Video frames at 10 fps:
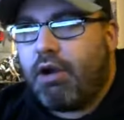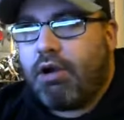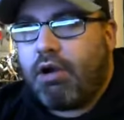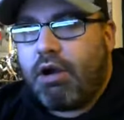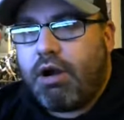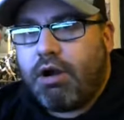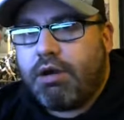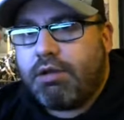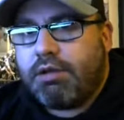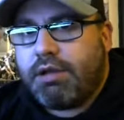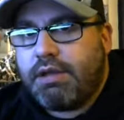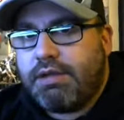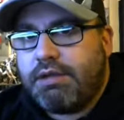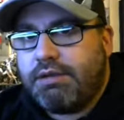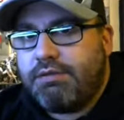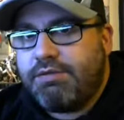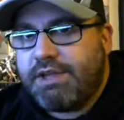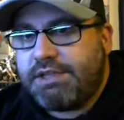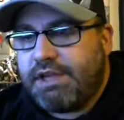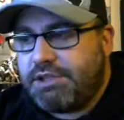our
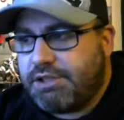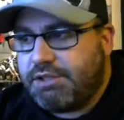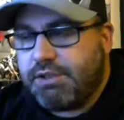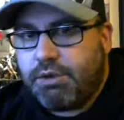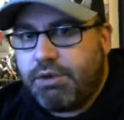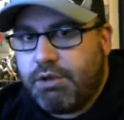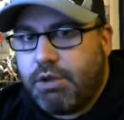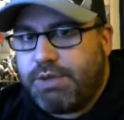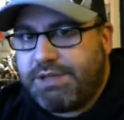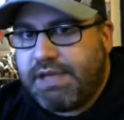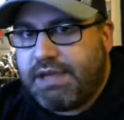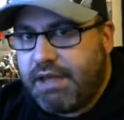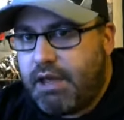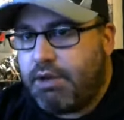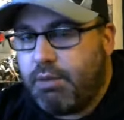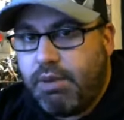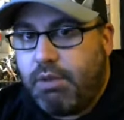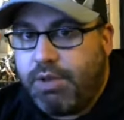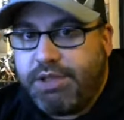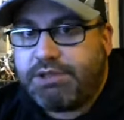investigation is, you know, we sat down
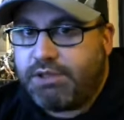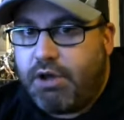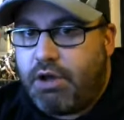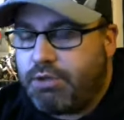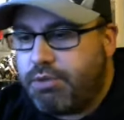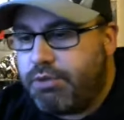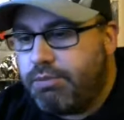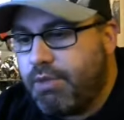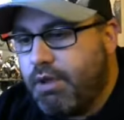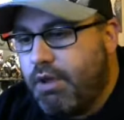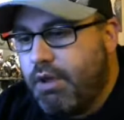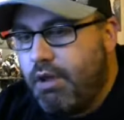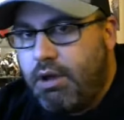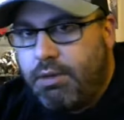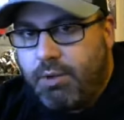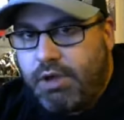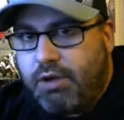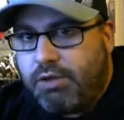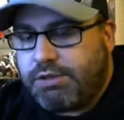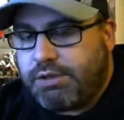and we just talked with them. We
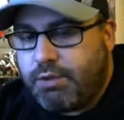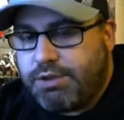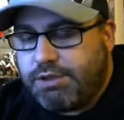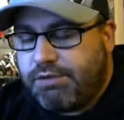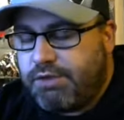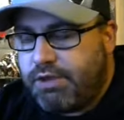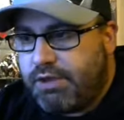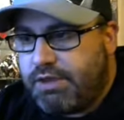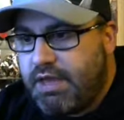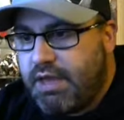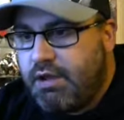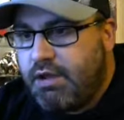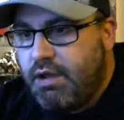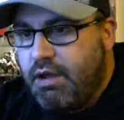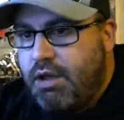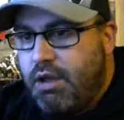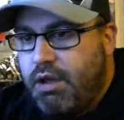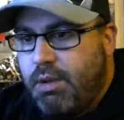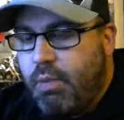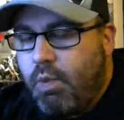got all the stories and everything like that.
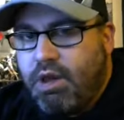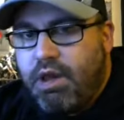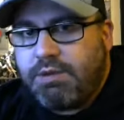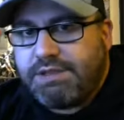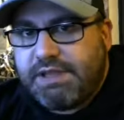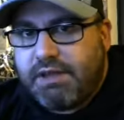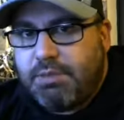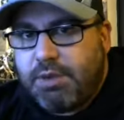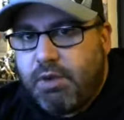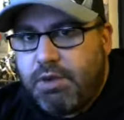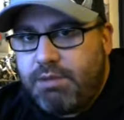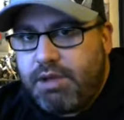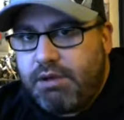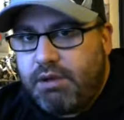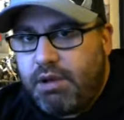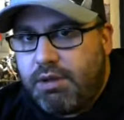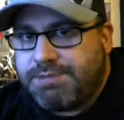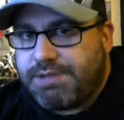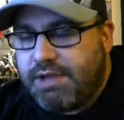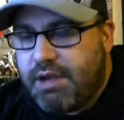While I was setting up equipment
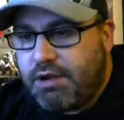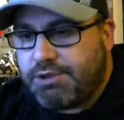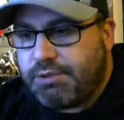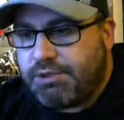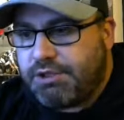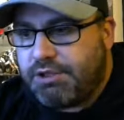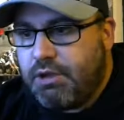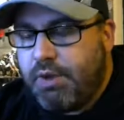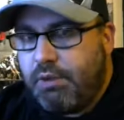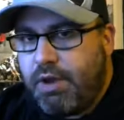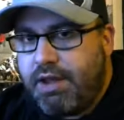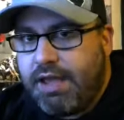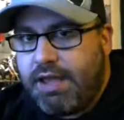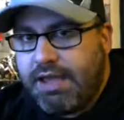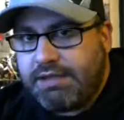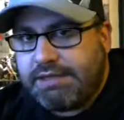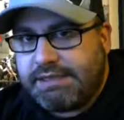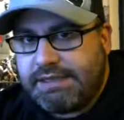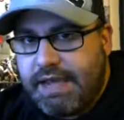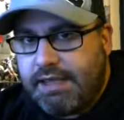upstairs, which we ran 8
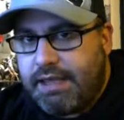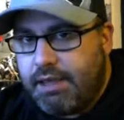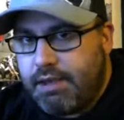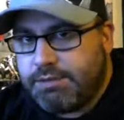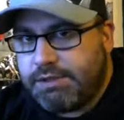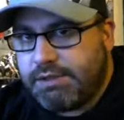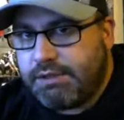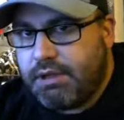static cams